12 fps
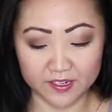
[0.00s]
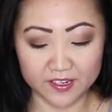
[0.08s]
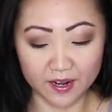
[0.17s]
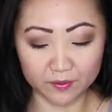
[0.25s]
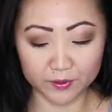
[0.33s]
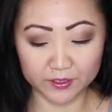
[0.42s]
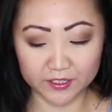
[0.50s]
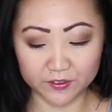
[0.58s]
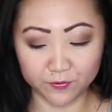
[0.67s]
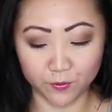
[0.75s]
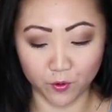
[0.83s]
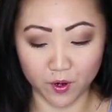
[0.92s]
not really
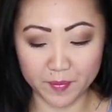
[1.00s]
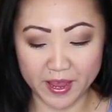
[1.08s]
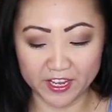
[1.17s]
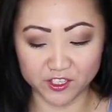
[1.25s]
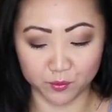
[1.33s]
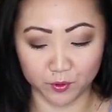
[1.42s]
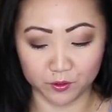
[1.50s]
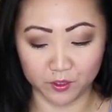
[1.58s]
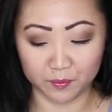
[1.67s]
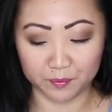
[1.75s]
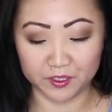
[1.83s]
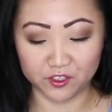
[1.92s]
for a patchwork
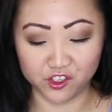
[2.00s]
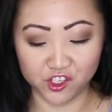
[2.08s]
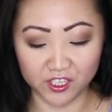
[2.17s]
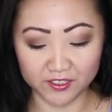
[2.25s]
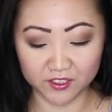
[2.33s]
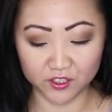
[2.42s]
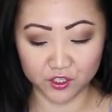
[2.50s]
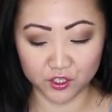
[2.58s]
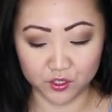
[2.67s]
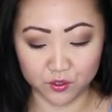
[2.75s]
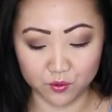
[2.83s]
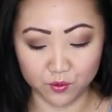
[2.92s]
look, but just
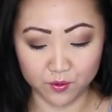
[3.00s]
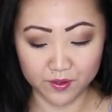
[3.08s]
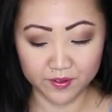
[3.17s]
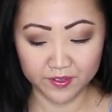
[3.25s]
to